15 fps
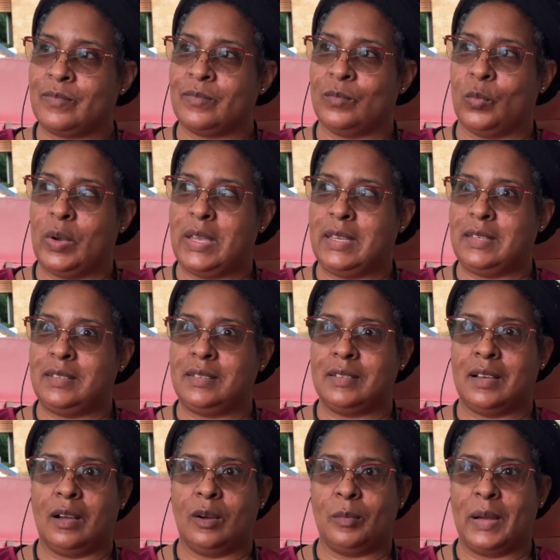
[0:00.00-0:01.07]
when,
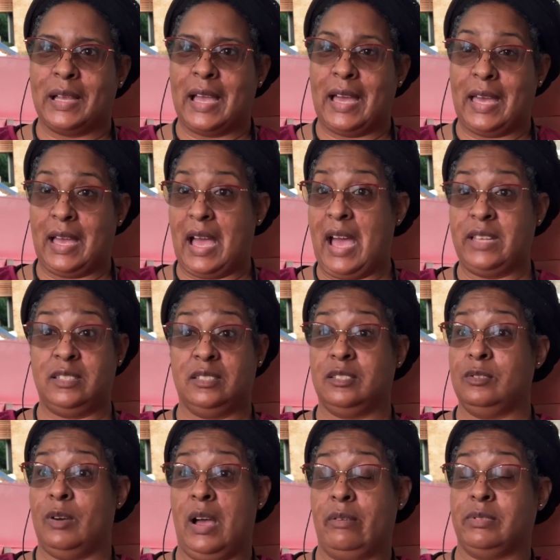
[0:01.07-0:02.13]
oh my God, I just knew
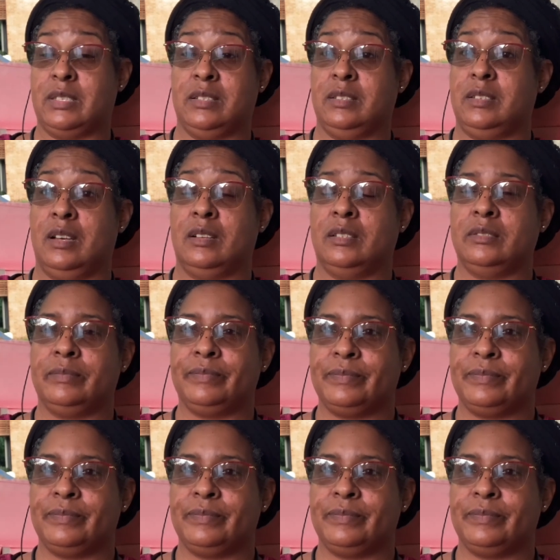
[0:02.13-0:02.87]
I was an adult.